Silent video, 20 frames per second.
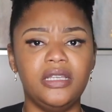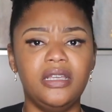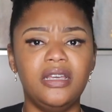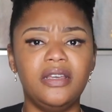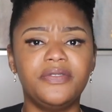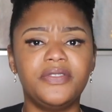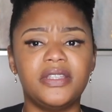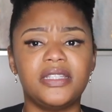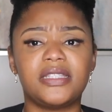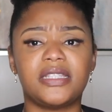
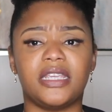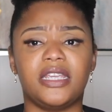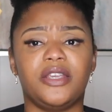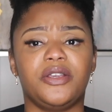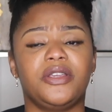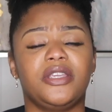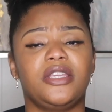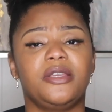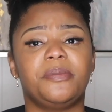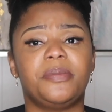of this
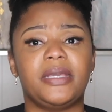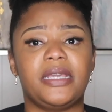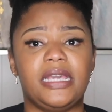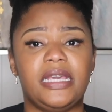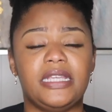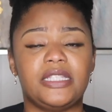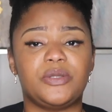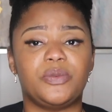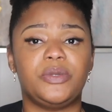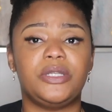area
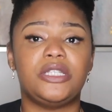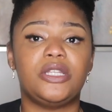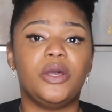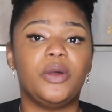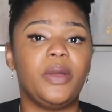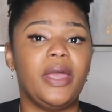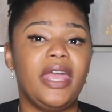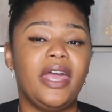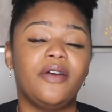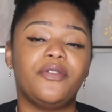because we
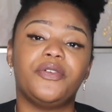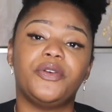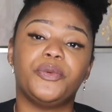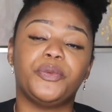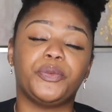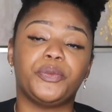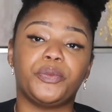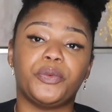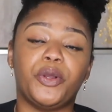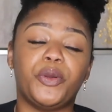don't have
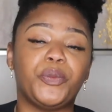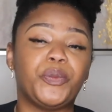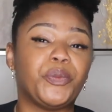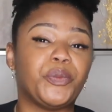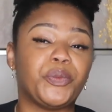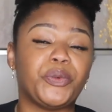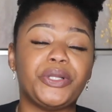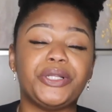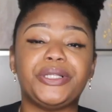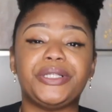a
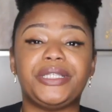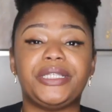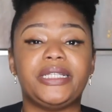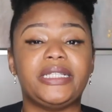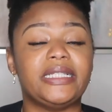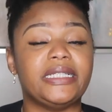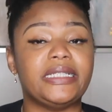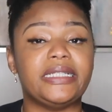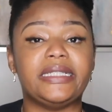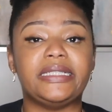really
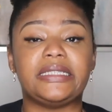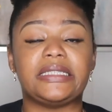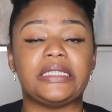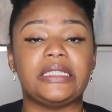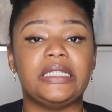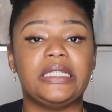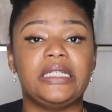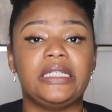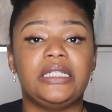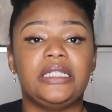good
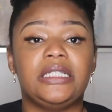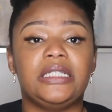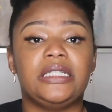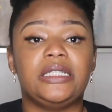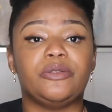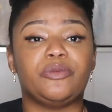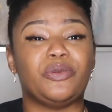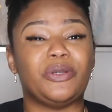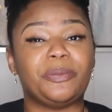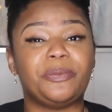
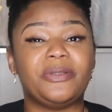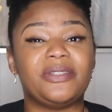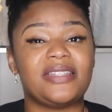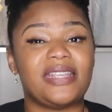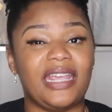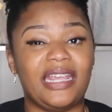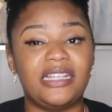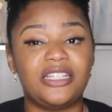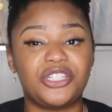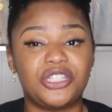
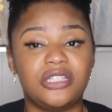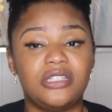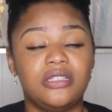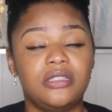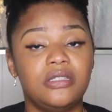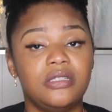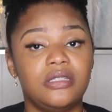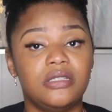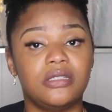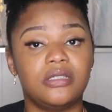
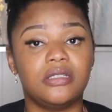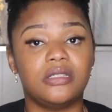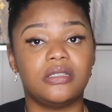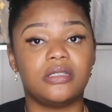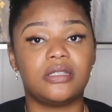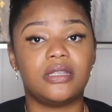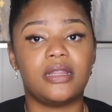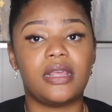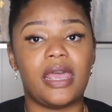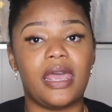reputation
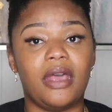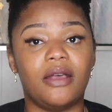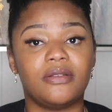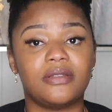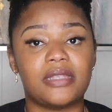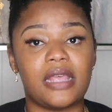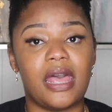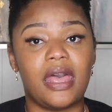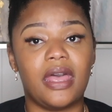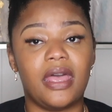to the
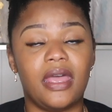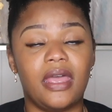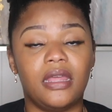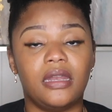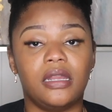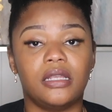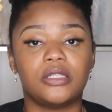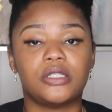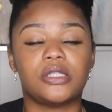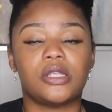
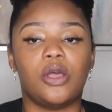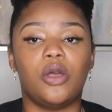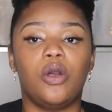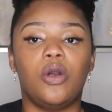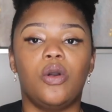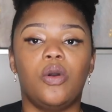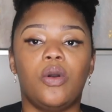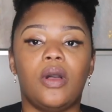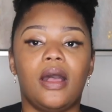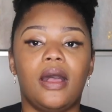outside.
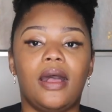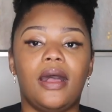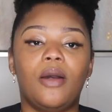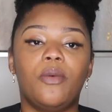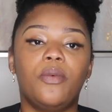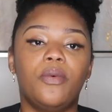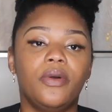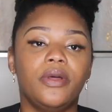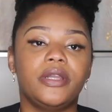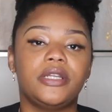So I
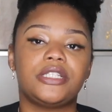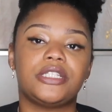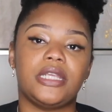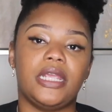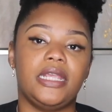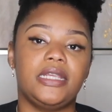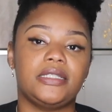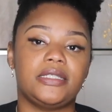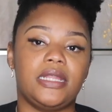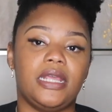want to
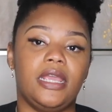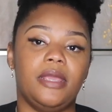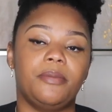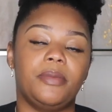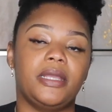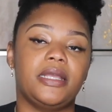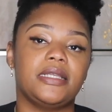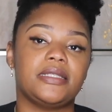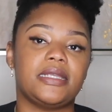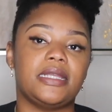change that,
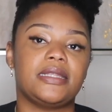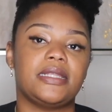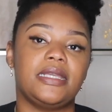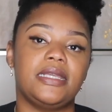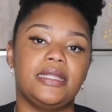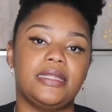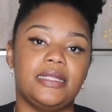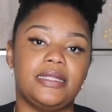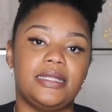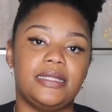because at the
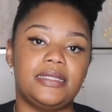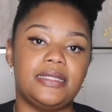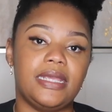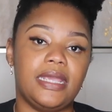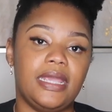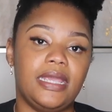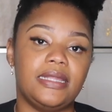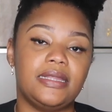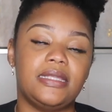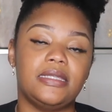end of the
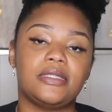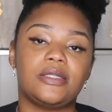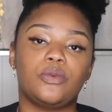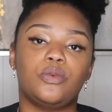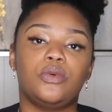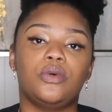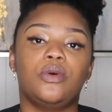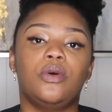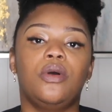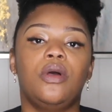day, this
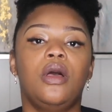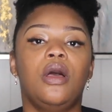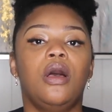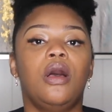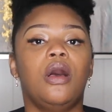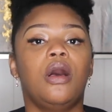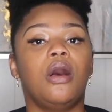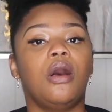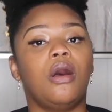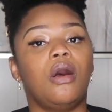will
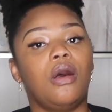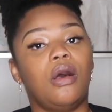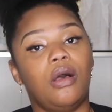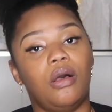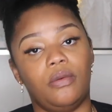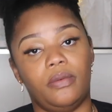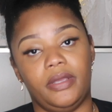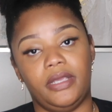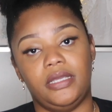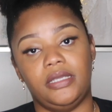
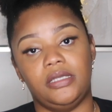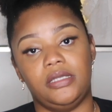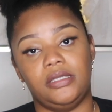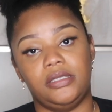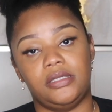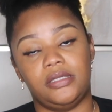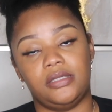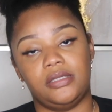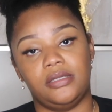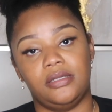
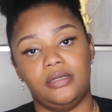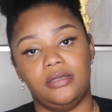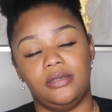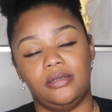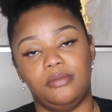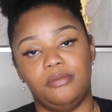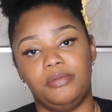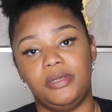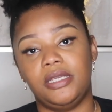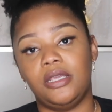always
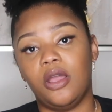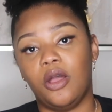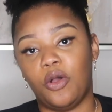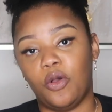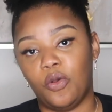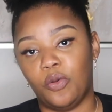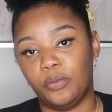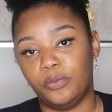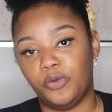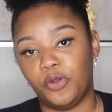be
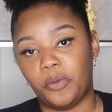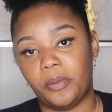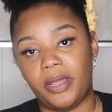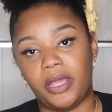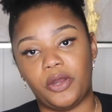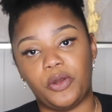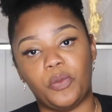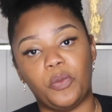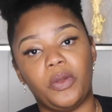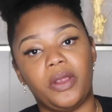home, no
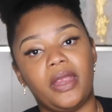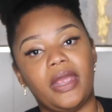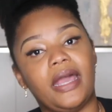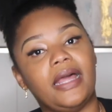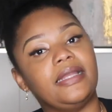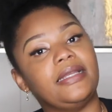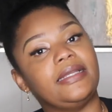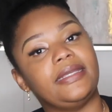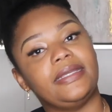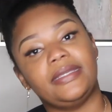matter where
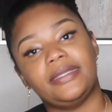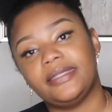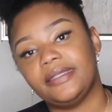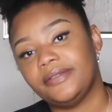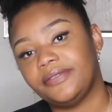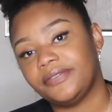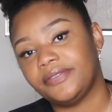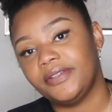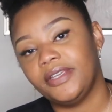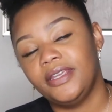I
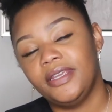live,